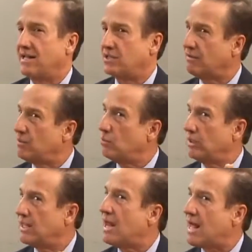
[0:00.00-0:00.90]
because you have to be
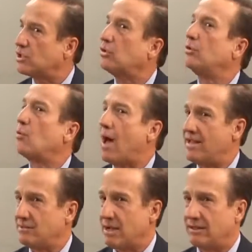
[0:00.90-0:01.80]
really logical and
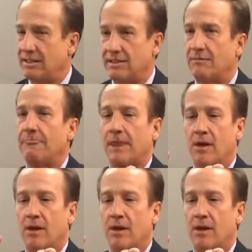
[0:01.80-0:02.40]
wise about this.